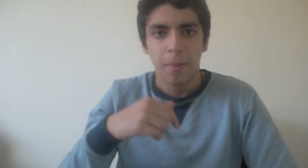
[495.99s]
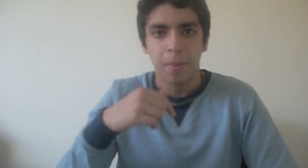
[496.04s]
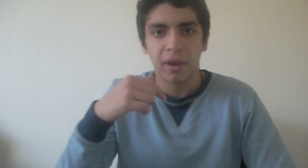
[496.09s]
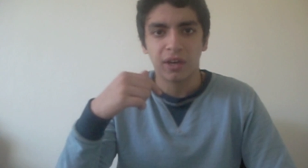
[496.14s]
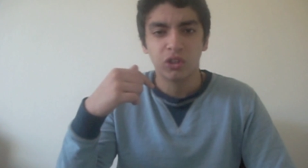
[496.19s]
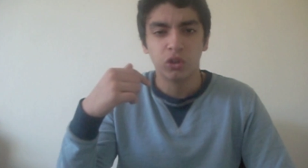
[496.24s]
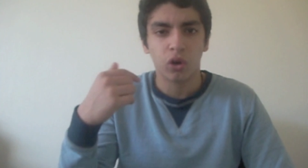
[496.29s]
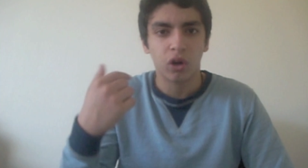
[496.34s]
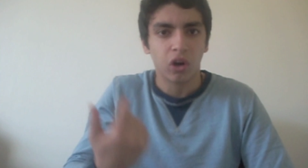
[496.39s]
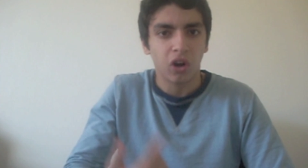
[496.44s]

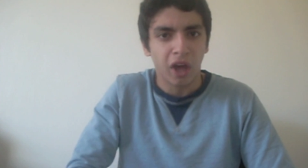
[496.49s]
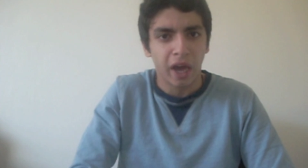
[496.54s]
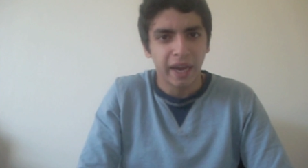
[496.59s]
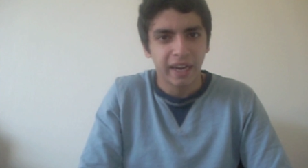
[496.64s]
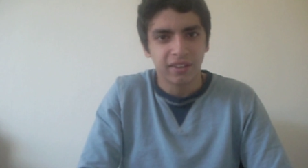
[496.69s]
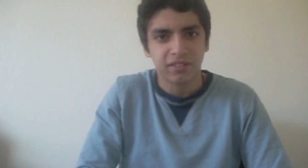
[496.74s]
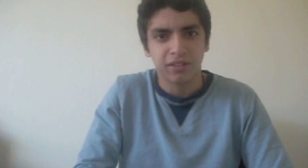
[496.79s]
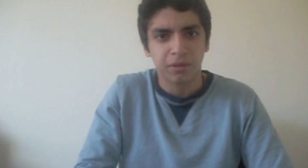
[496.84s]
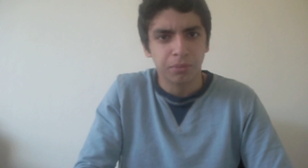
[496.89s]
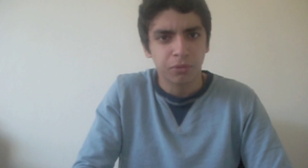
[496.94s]
Make sure to
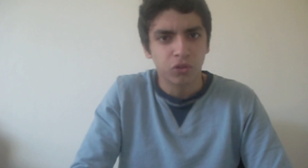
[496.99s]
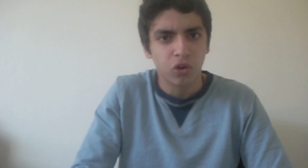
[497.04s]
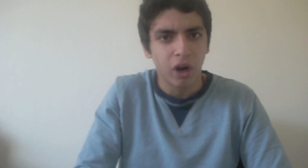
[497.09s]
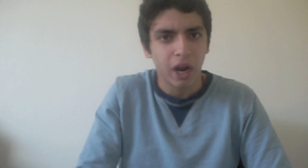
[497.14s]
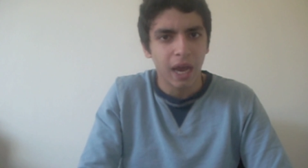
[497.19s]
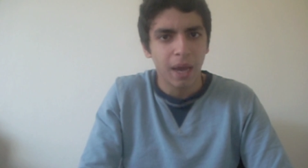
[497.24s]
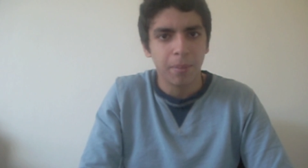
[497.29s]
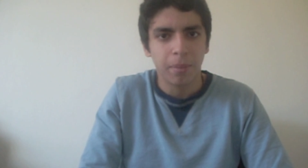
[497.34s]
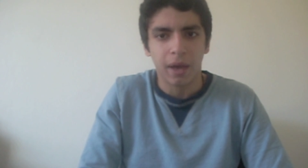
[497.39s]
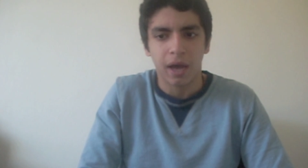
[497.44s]
like,
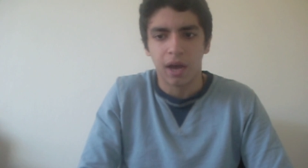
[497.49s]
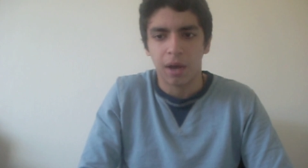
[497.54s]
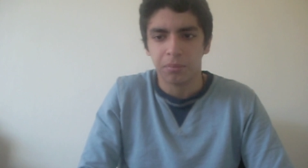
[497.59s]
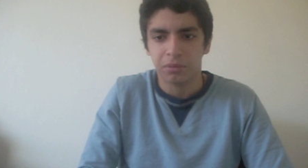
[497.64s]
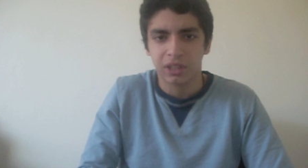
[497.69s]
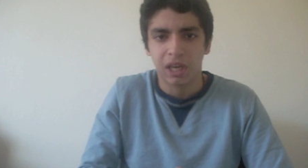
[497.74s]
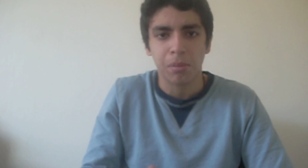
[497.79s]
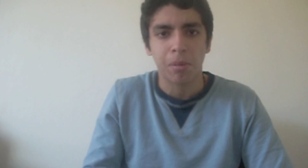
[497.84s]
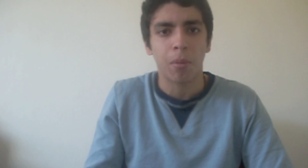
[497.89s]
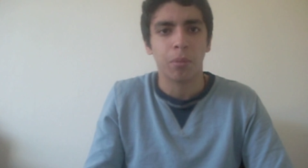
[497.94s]
subscribe
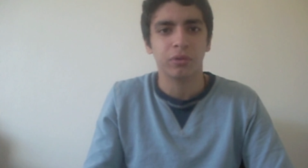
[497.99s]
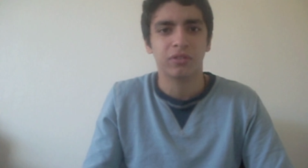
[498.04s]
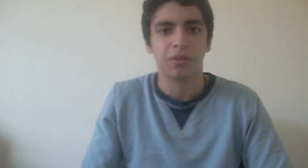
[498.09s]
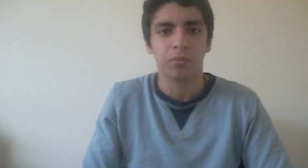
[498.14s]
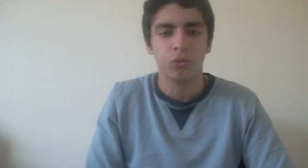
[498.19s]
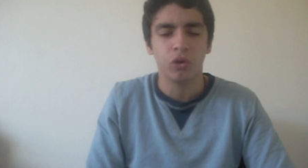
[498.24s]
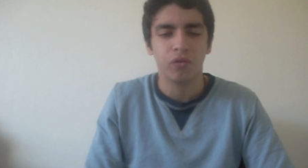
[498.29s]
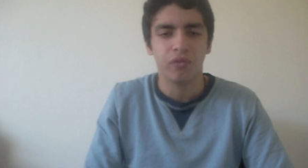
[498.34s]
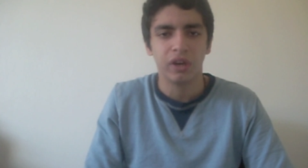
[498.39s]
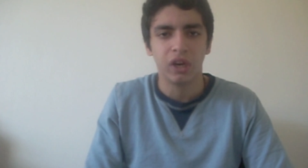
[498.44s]
to keep up with
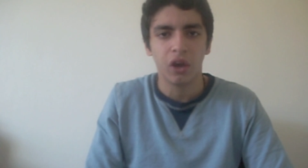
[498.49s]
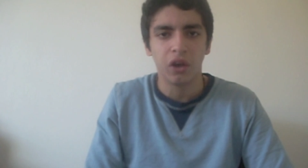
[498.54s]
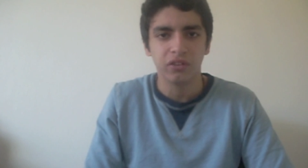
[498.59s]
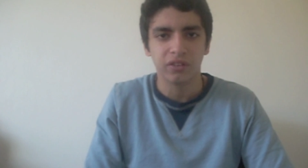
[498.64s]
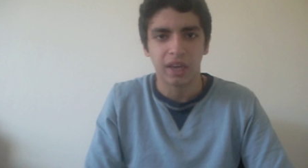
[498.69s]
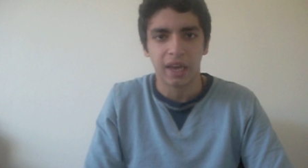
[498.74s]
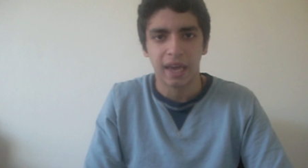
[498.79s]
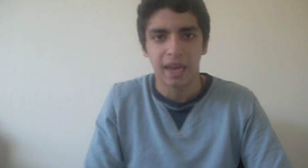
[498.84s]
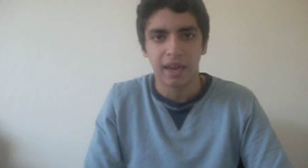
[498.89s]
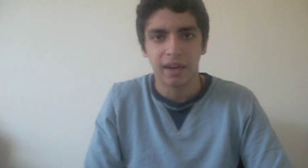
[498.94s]
some new
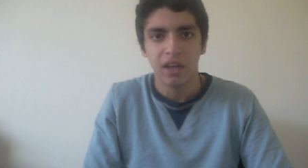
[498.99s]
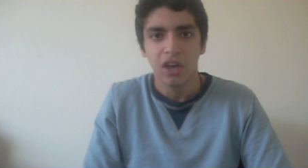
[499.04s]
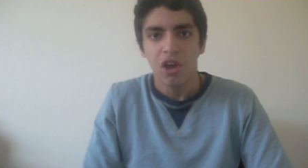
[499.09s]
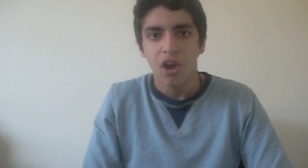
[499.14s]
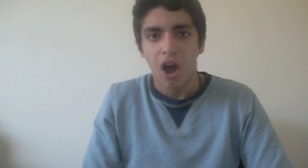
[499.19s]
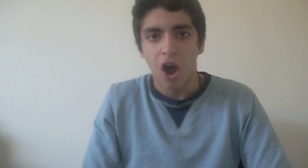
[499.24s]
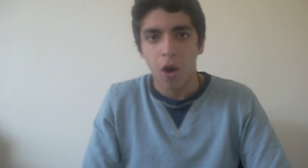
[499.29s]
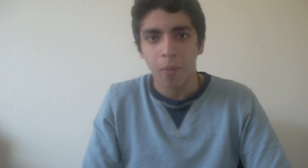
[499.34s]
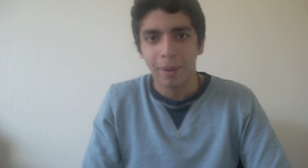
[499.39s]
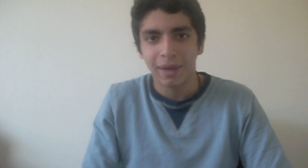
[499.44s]
videos, and
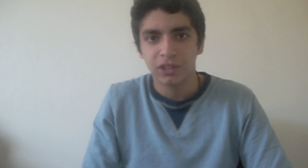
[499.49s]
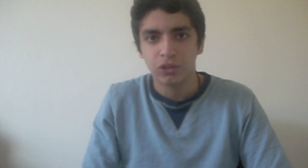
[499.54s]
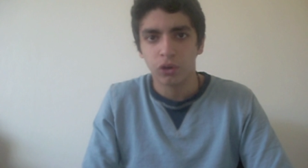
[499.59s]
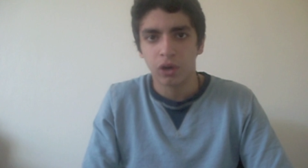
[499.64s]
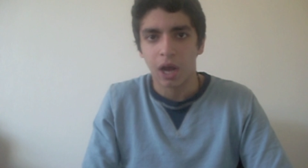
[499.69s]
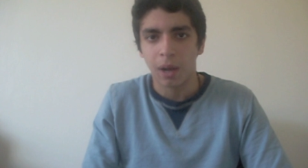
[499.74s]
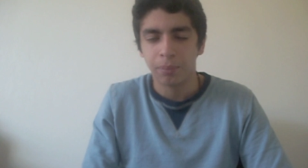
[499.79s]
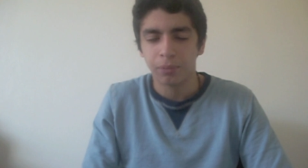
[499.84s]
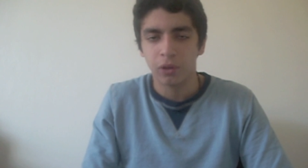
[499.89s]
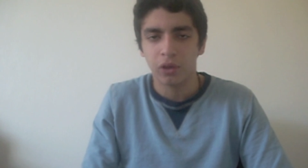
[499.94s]
I'll make sure
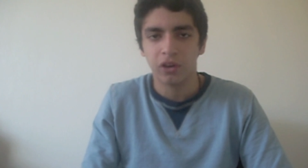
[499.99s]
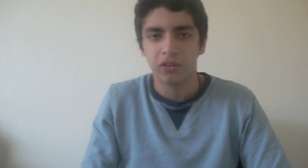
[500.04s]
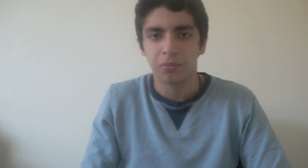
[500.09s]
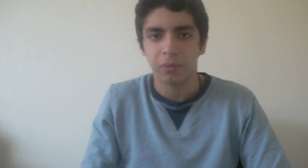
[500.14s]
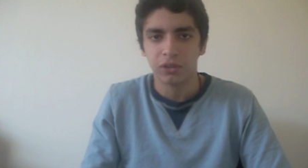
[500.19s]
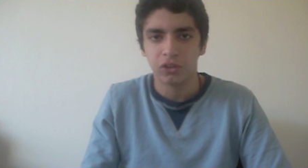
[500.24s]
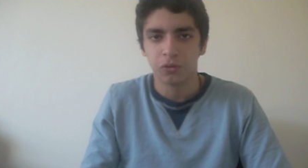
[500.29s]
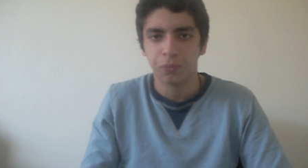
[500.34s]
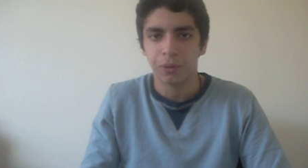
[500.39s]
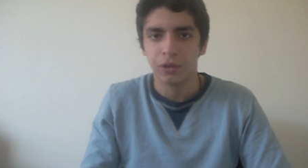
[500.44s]
to upload as
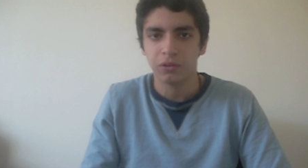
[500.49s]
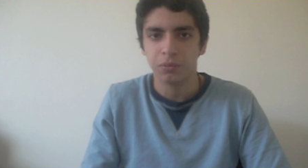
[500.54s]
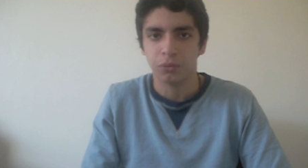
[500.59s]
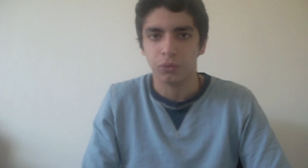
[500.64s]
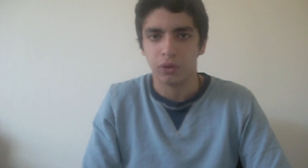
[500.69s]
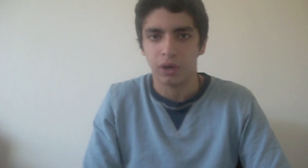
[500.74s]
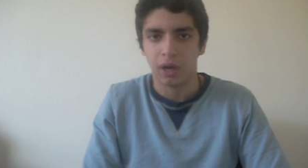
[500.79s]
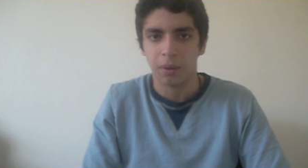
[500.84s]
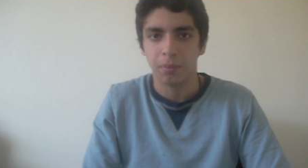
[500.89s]
much as possible.